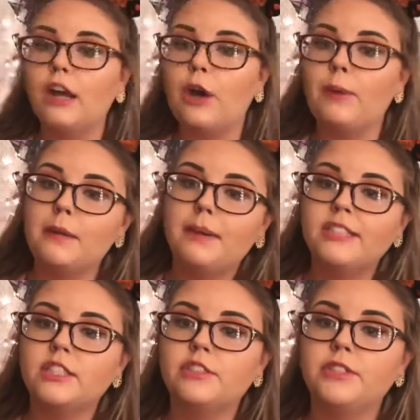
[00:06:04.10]
A
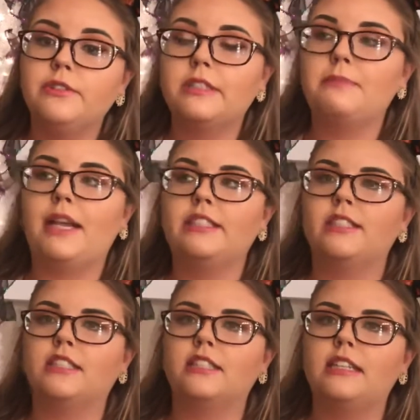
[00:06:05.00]
web-based interview is
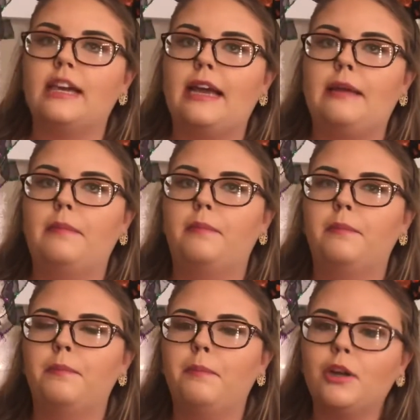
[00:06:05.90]
basically a
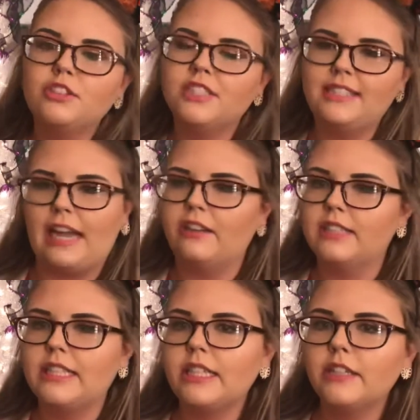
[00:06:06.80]

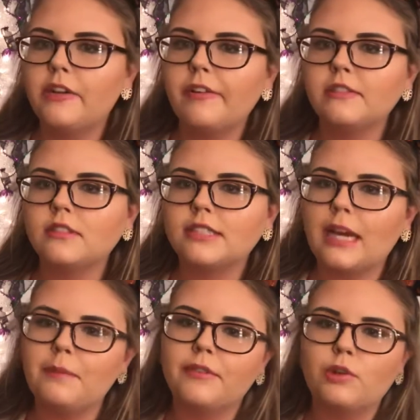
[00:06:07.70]
personality
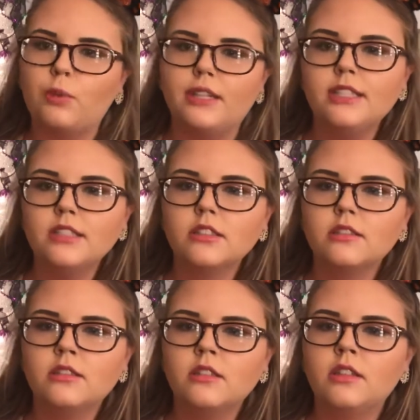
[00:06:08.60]
type of quiz.
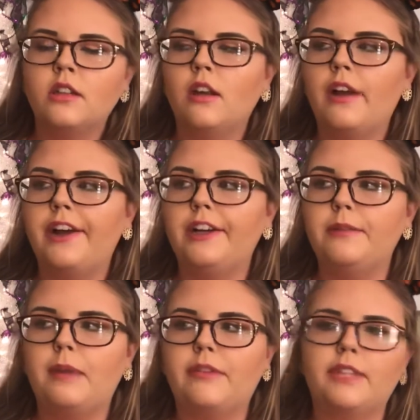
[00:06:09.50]

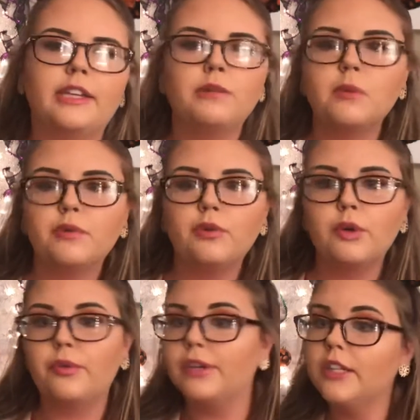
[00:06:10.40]
And I've taken one
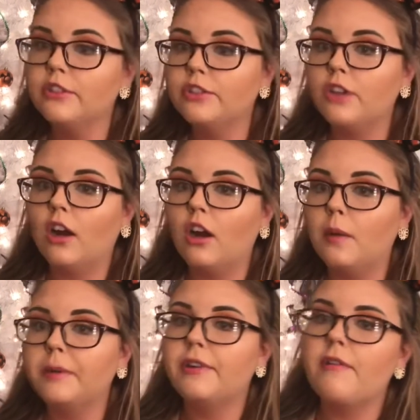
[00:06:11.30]
before for another
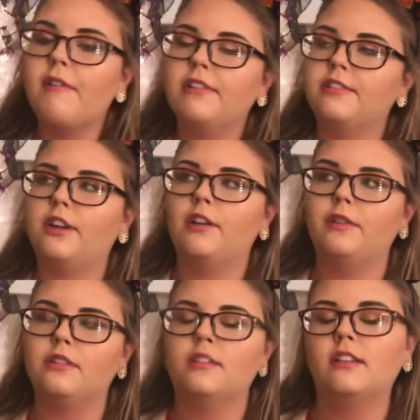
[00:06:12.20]
job,
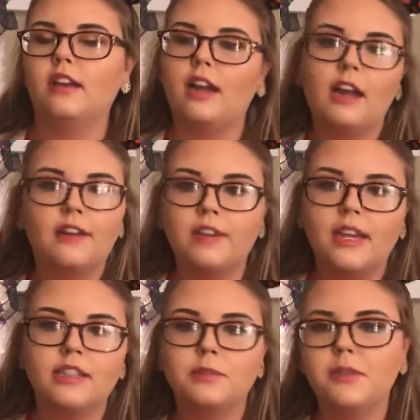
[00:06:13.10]
so I've
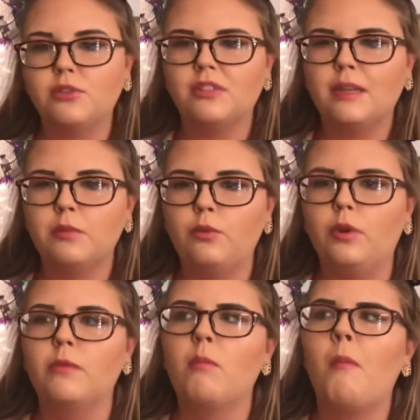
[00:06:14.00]
had experience with that
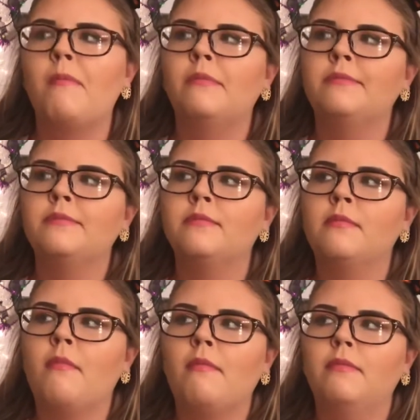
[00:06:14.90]
before,
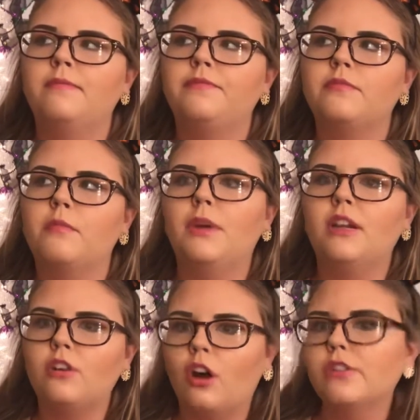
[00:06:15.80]
but
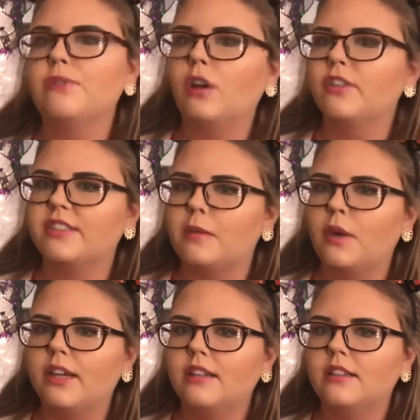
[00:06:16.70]
also not in the same way.